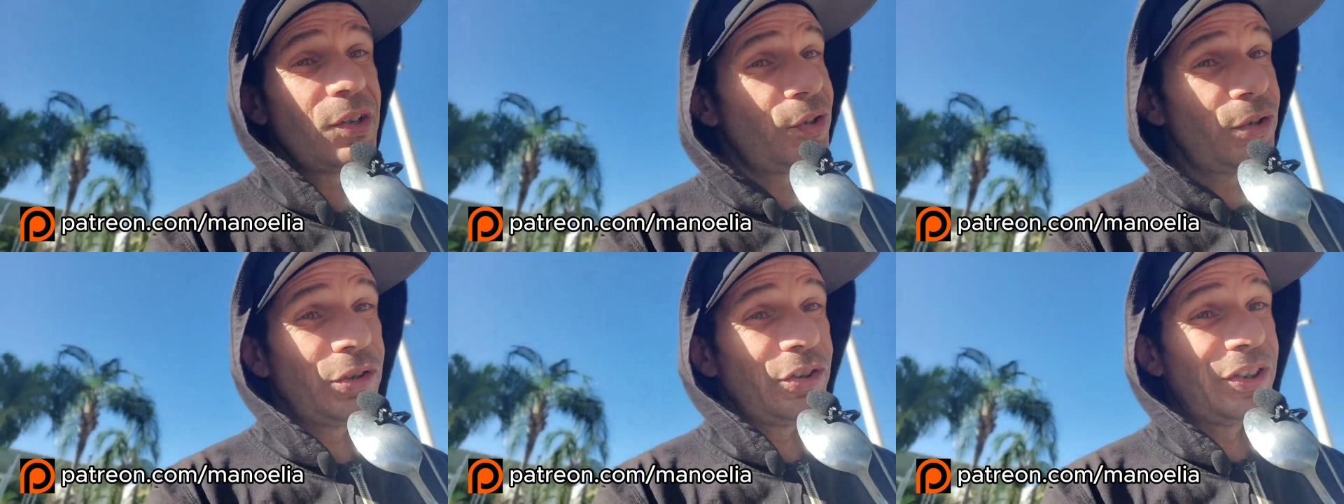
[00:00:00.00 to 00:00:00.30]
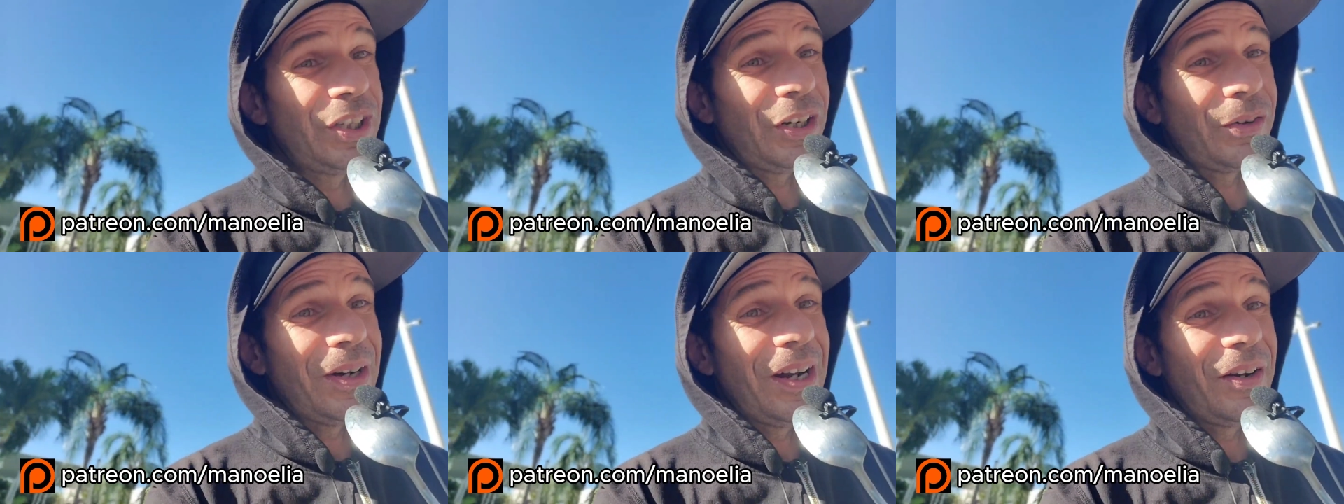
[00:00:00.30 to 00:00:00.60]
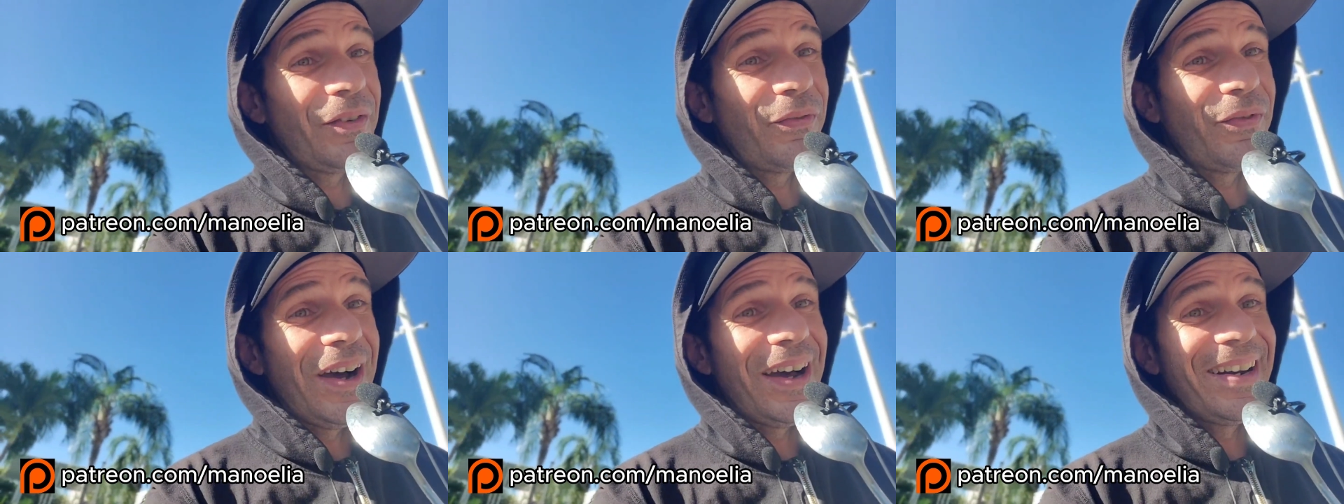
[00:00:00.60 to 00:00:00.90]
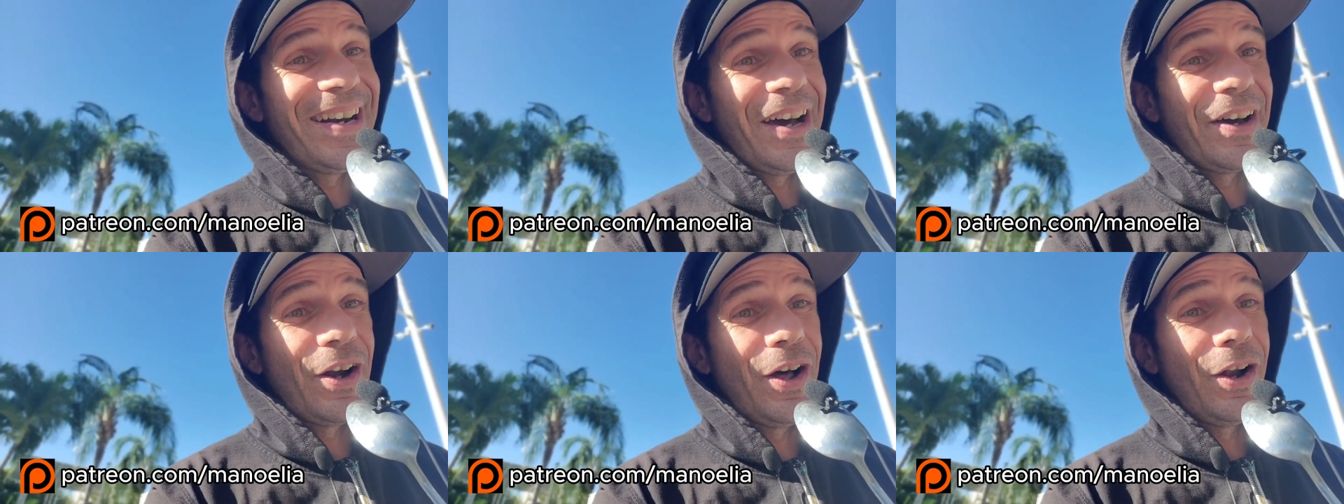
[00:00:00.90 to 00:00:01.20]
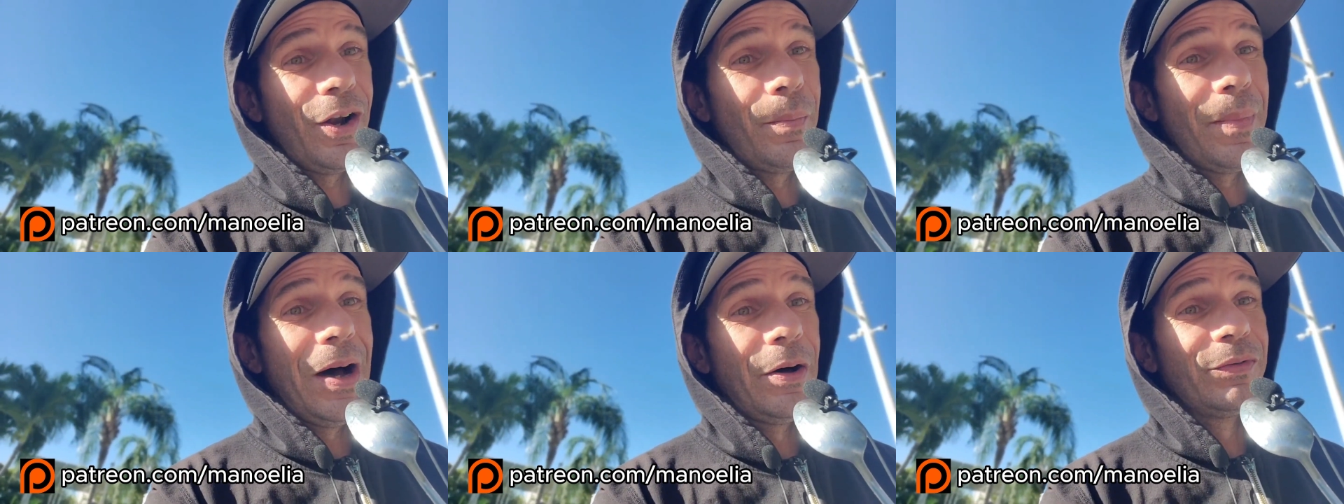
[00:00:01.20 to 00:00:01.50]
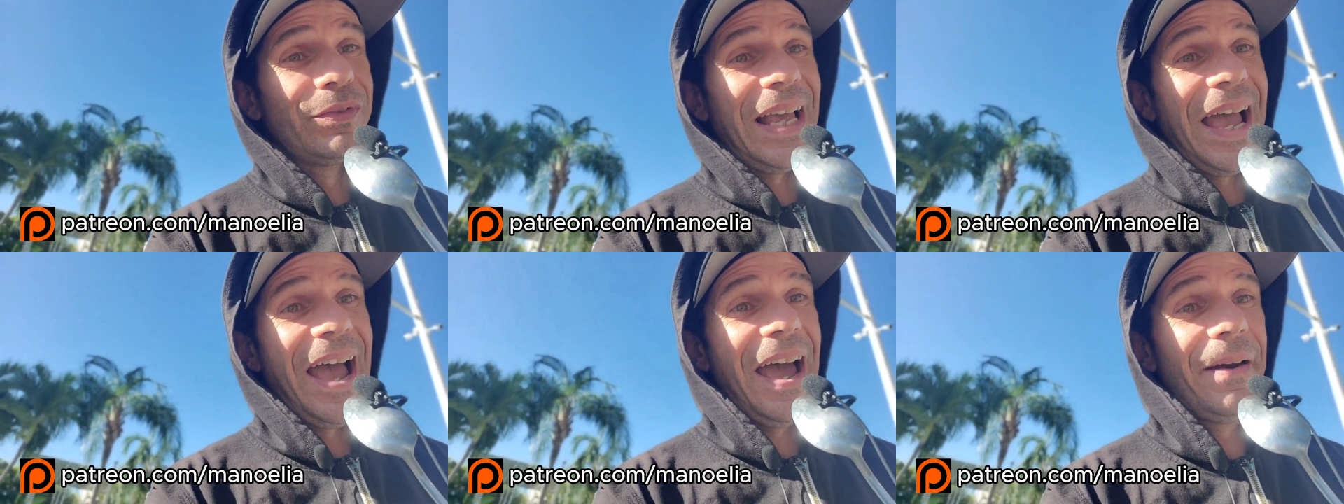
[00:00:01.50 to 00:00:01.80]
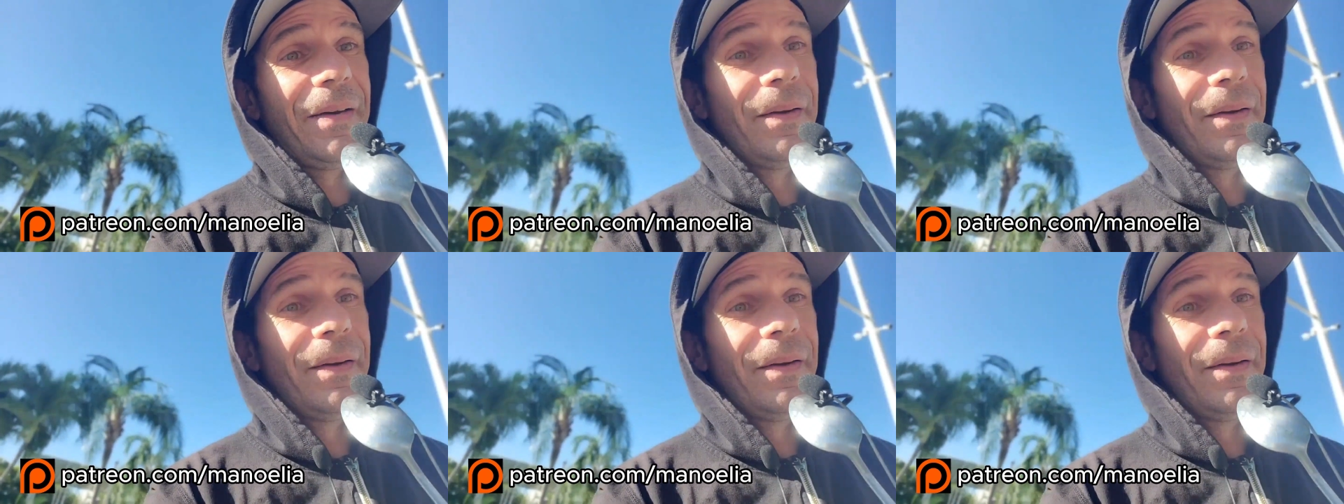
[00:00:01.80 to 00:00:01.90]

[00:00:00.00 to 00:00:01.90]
So stick around to find out all about that.